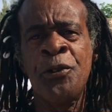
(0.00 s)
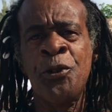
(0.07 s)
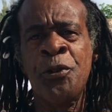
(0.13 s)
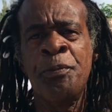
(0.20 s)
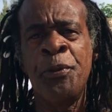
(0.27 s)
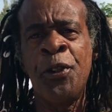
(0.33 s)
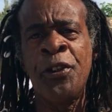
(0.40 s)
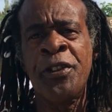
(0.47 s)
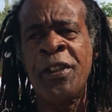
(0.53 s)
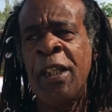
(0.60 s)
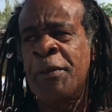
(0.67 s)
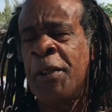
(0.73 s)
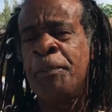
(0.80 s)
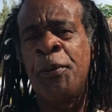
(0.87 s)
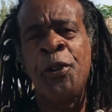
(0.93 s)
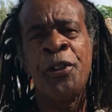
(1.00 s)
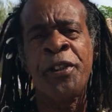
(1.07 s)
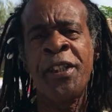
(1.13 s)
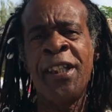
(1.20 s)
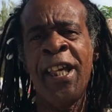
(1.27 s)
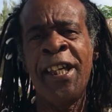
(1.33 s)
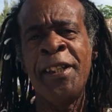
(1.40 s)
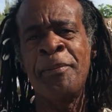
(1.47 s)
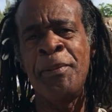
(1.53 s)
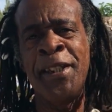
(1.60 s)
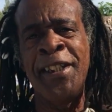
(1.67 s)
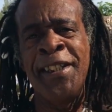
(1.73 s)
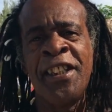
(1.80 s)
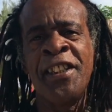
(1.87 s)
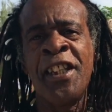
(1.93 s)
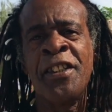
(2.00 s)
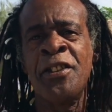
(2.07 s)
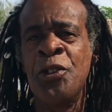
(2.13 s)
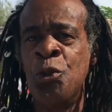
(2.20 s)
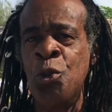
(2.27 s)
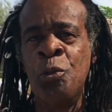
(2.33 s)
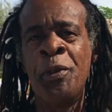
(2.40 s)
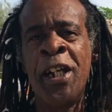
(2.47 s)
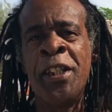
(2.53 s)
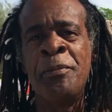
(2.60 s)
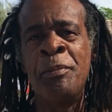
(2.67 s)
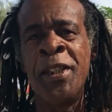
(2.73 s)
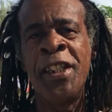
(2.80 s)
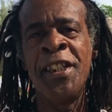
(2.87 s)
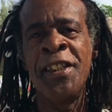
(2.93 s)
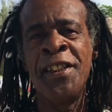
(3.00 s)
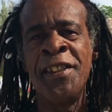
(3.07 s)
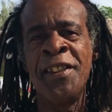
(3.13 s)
good person, and a person like me, as a human being.